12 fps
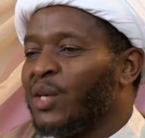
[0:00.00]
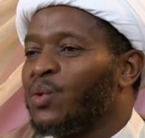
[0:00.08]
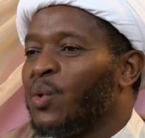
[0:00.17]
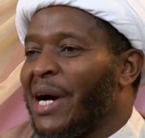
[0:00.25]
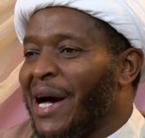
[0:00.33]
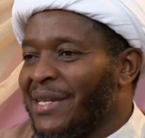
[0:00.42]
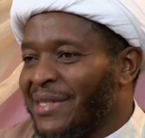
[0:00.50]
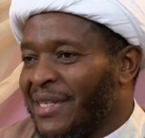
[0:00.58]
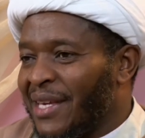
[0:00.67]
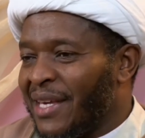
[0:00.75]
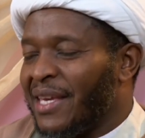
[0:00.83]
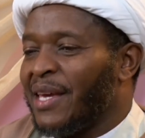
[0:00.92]
You are
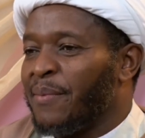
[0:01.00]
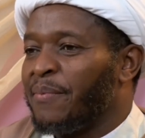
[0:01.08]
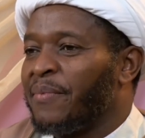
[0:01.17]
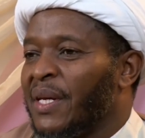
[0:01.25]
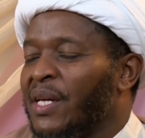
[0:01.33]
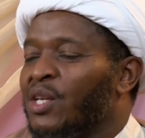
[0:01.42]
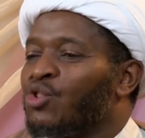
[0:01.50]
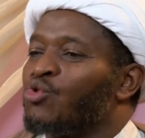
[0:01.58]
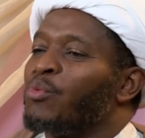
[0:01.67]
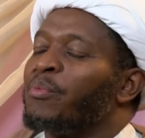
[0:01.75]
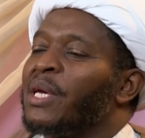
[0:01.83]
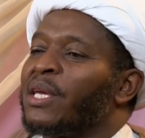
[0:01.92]
asking Him
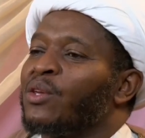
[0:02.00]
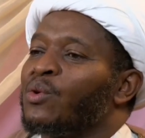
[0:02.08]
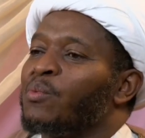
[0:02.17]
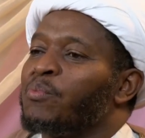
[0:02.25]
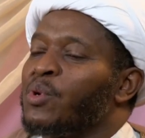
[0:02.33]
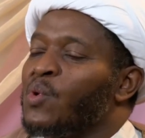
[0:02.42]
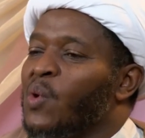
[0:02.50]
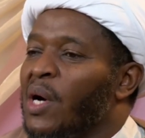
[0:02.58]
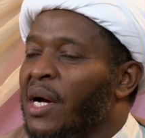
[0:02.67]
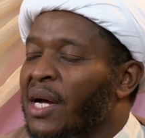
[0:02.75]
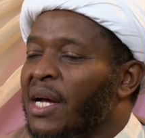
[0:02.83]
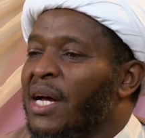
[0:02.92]
to make you pure